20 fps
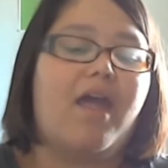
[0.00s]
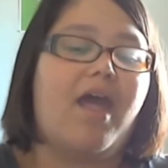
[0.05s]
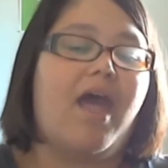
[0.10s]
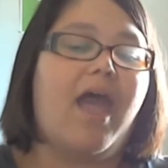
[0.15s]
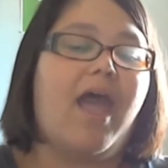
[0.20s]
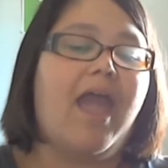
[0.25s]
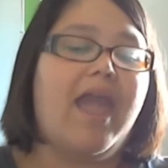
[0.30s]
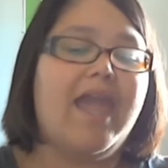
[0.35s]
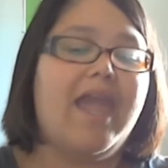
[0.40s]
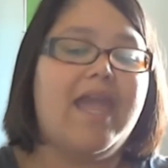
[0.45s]

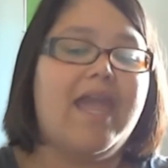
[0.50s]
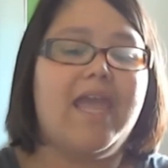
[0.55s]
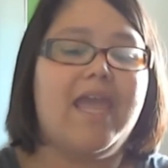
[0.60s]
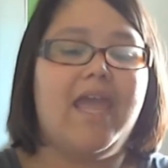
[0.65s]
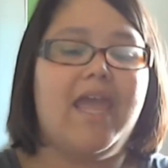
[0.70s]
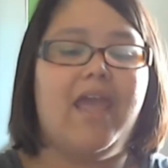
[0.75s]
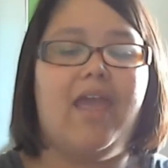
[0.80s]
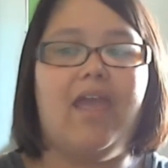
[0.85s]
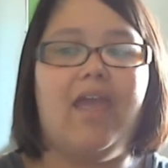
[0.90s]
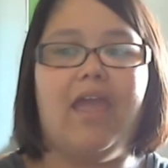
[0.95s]
I
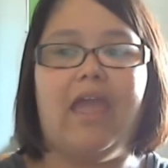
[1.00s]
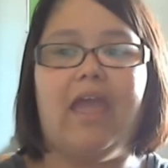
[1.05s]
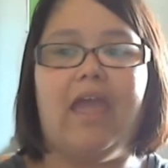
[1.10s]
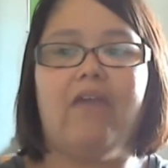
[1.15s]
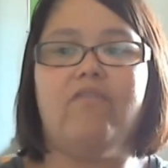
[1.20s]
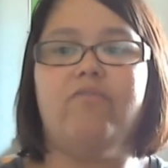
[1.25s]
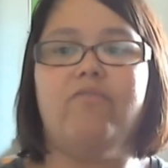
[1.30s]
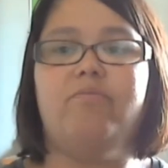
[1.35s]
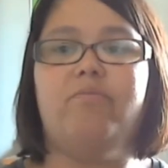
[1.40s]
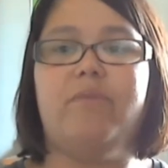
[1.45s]

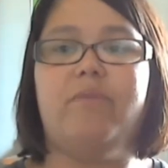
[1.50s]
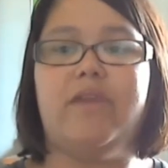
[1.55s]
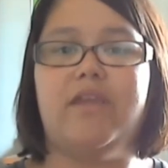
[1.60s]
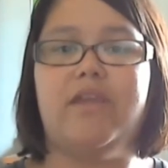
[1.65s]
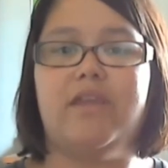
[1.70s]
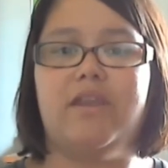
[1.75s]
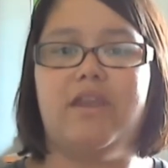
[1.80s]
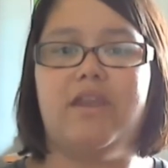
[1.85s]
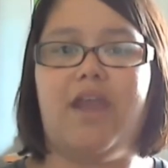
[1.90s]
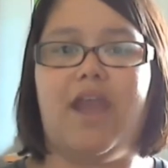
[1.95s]

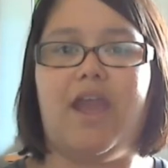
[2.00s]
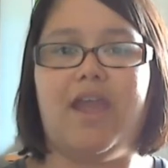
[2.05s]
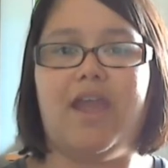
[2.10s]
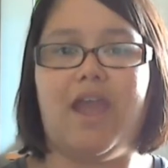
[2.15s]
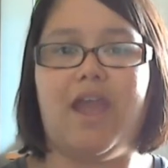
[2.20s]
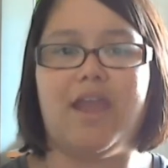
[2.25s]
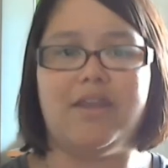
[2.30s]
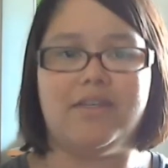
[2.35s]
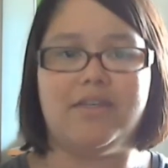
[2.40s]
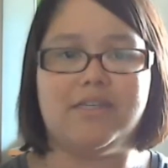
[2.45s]

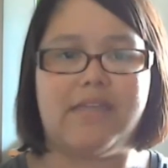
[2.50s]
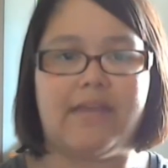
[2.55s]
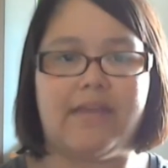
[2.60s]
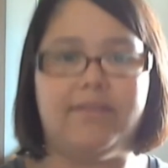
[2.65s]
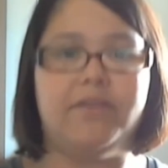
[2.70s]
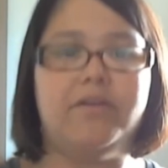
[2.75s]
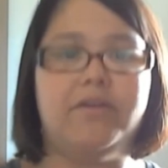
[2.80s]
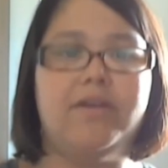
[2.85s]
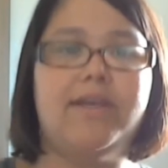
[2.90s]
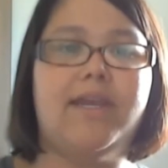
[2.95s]

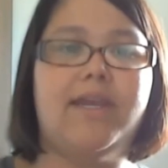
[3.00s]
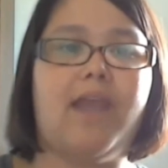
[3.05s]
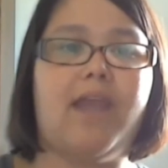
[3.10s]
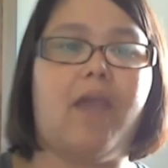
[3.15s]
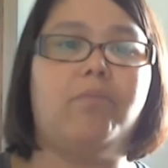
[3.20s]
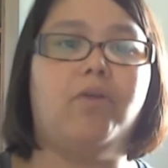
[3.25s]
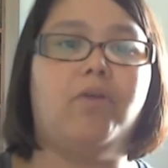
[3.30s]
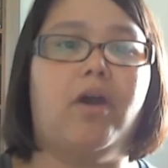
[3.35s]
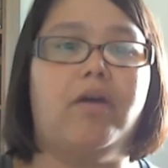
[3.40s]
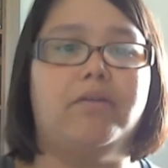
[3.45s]
downloaded an
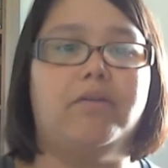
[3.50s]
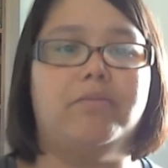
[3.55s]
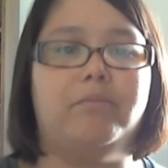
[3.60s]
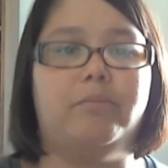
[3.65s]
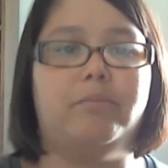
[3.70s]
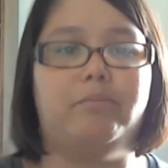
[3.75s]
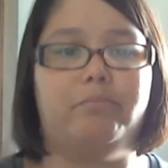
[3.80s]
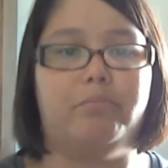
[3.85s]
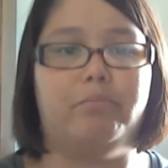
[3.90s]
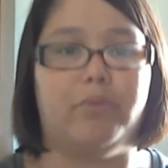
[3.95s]
app
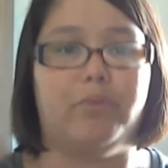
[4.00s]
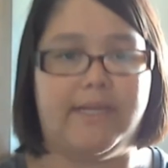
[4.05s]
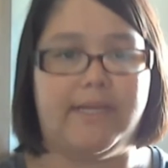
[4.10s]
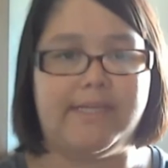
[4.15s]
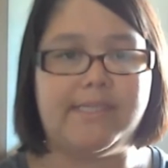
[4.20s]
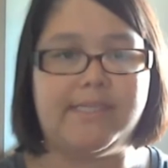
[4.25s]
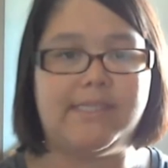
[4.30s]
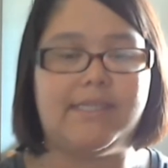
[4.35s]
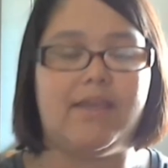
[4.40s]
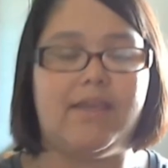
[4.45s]
called
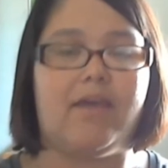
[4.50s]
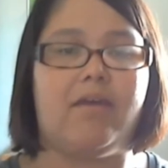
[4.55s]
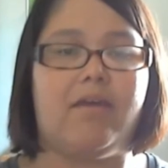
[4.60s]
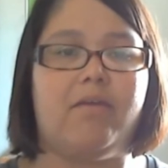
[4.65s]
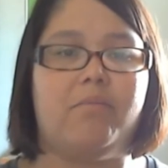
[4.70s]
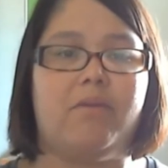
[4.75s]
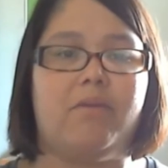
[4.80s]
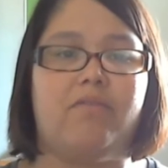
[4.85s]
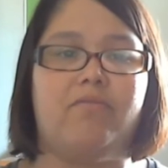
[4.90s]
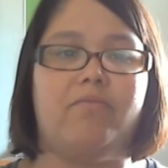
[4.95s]
Breeze.
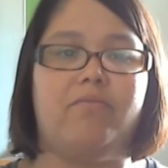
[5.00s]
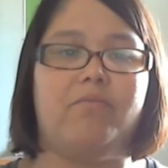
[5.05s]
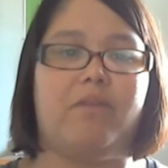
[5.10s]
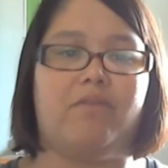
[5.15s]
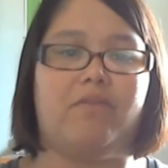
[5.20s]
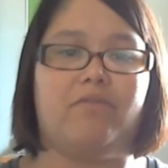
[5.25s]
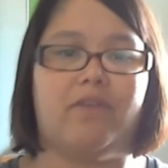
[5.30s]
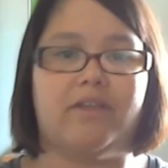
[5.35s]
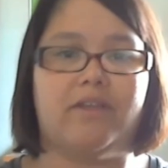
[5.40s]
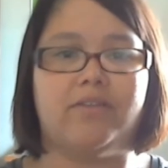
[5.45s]

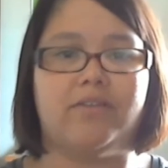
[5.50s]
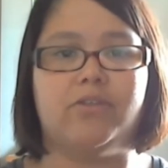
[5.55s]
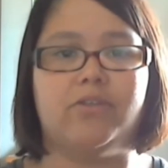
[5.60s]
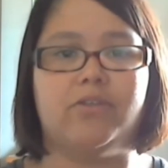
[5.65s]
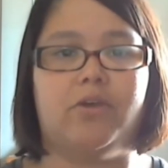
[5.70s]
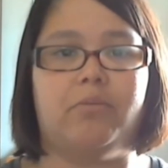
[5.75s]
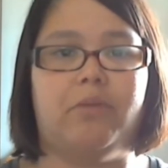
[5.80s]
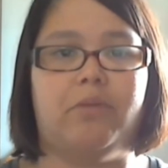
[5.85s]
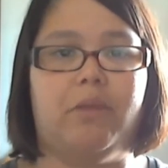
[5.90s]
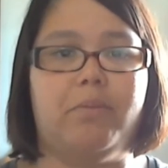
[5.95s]
My friend
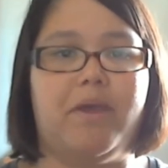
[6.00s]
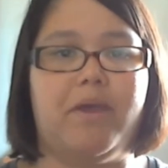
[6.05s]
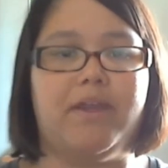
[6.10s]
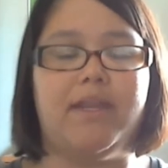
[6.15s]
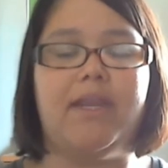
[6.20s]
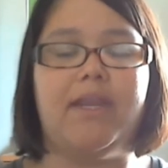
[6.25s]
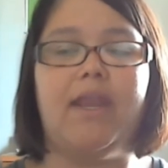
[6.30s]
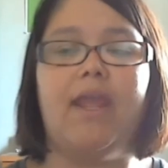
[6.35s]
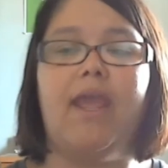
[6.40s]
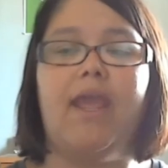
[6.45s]
told me about
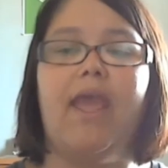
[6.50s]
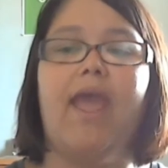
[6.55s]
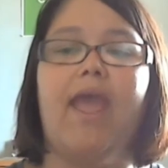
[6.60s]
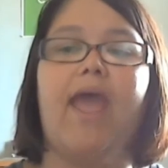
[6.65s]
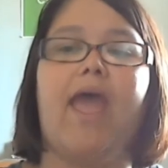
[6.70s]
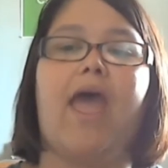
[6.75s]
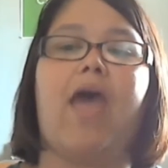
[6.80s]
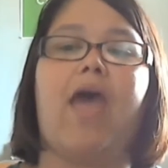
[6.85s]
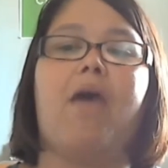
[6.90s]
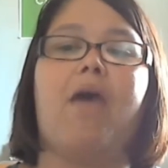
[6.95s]
it.
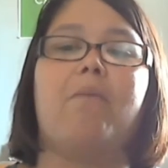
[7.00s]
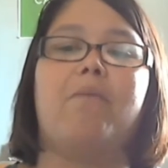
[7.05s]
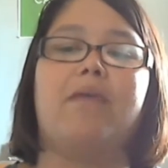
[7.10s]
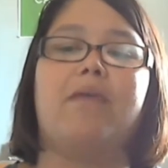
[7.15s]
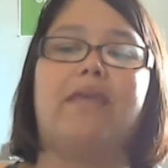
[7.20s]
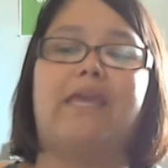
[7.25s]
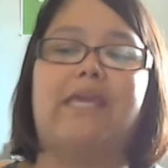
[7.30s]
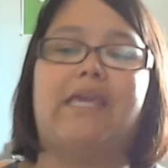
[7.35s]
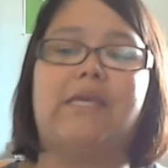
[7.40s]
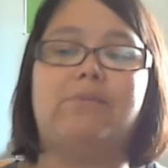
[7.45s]

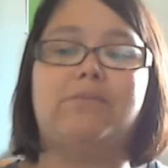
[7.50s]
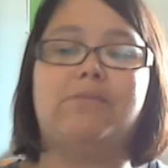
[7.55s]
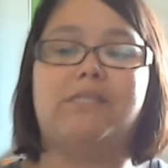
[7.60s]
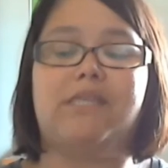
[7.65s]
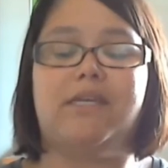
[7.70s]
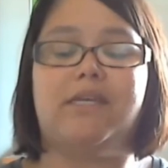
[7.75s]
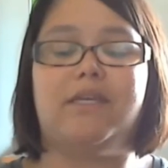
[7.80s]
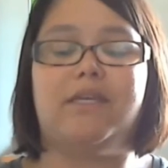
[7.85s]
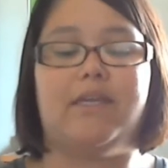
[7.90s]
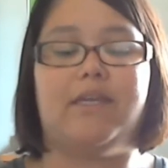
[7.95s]
It
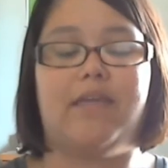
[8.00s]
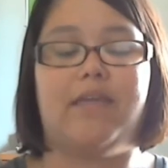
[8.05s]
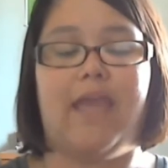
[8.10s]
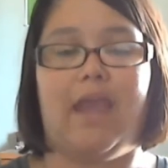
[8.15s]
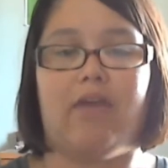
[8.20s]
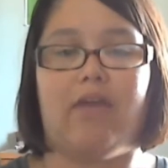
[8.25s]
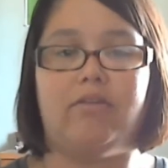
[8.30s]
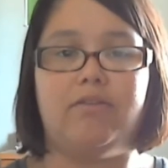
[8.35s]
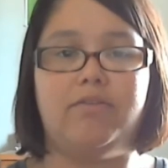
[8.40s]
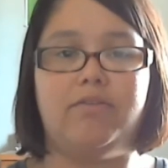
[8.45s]
keeps a
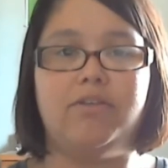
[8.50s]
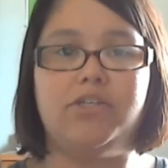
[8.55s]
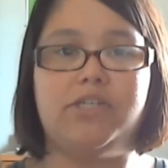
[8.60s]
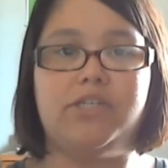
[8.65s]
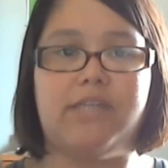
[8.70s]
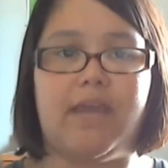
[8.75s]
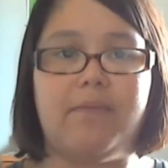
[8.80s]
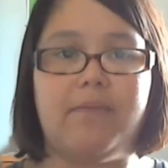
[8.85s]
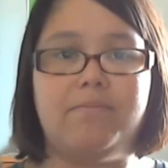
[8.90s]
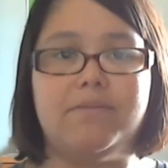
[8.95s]
count of your
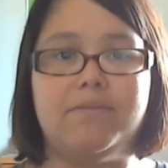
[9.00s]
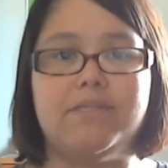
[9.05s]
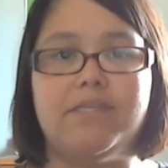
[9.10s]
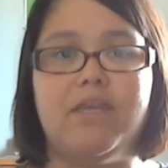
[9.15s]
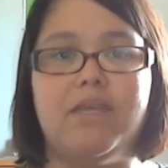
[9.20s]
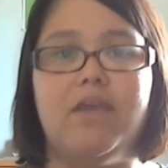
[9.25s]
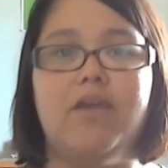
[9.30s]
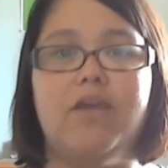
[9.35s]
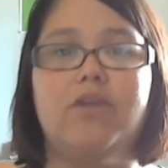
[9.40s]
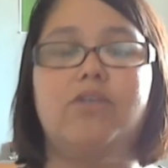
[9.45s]

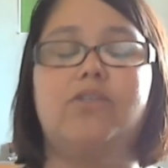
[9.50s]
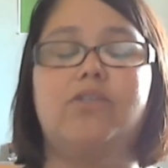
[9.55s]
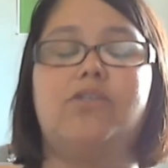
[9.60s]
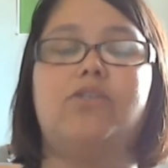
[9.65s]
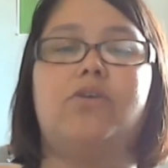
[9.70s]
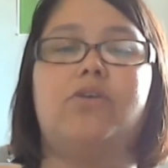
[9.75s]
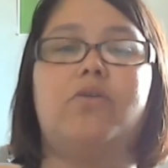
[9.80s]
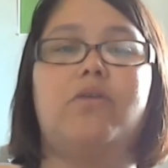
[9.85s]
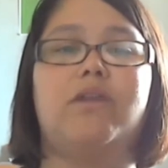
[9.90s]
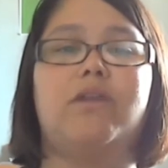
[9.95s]
steps.
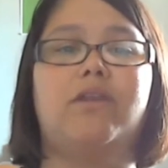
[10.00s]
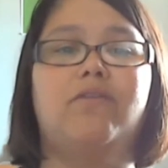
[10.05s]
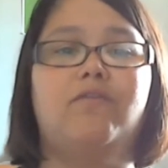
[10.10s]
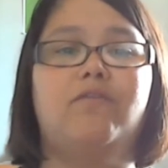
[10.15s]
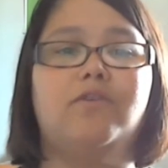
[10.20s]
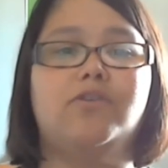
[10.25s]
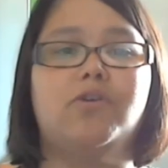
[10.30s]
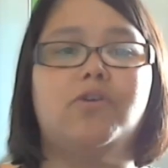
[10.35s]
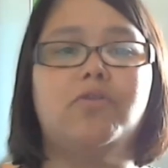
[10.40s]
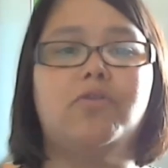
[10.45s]
So, and
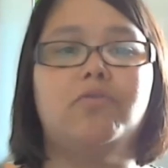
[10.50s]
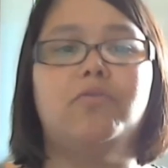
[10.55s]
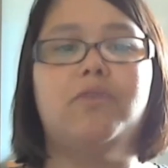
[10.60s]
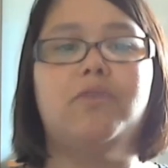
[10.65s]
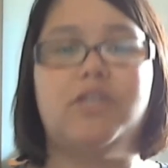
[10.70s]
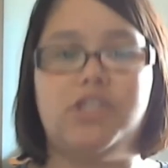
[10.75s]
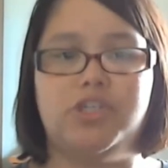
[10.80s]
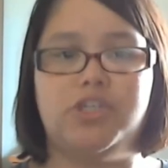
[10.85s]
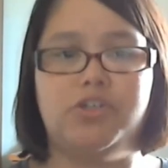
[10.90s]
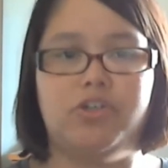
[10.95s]
if you don't
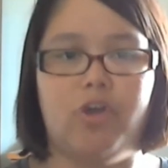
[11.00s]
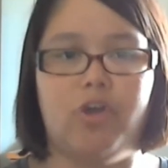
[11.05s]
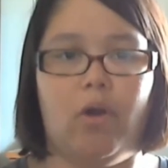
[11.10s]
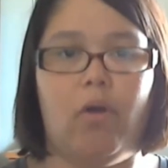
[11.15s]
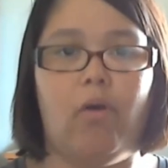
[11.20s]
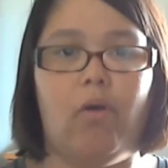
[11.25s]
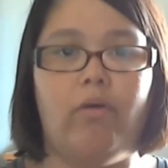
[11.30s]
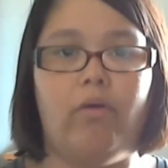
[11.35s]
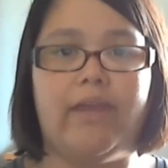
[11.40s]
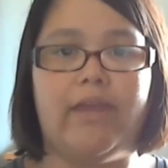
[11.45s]
reach your
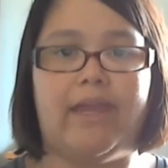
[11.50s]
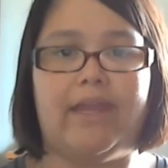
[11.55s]
goal,